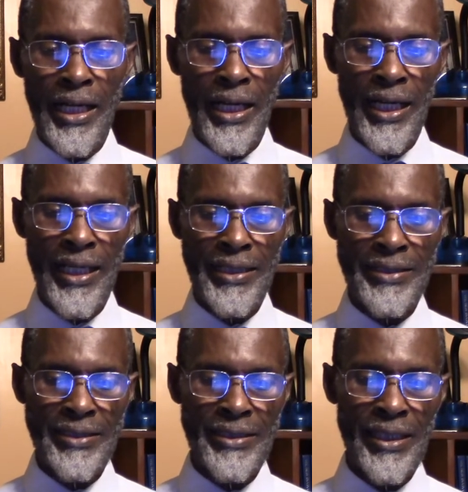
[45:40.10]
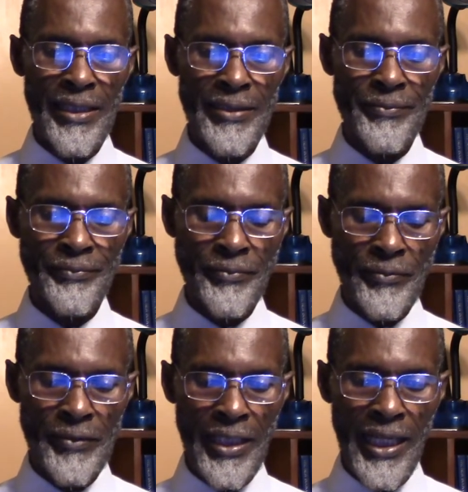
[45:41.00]
has
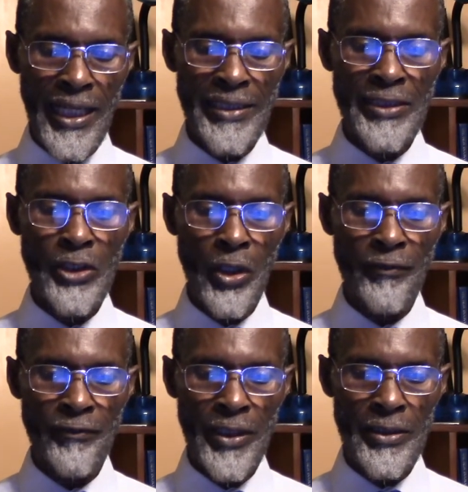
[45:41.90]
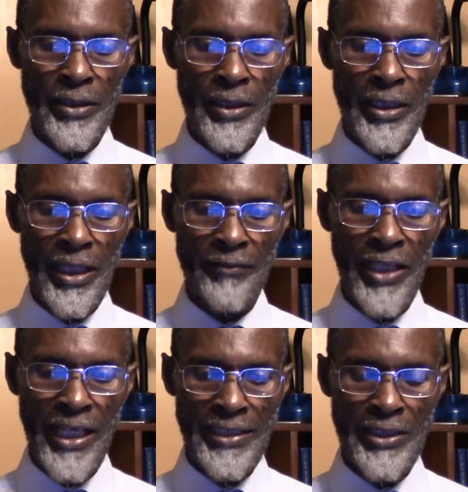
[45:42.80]
had enough, have
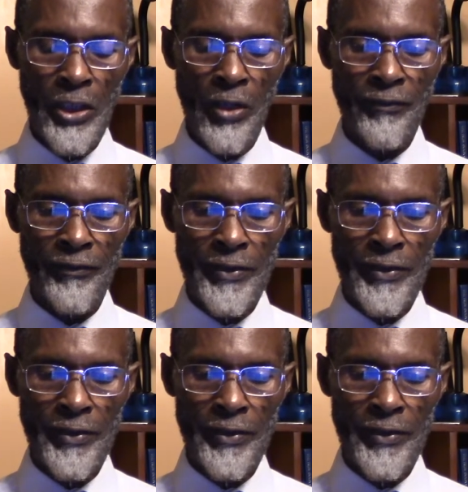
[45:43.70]
had enough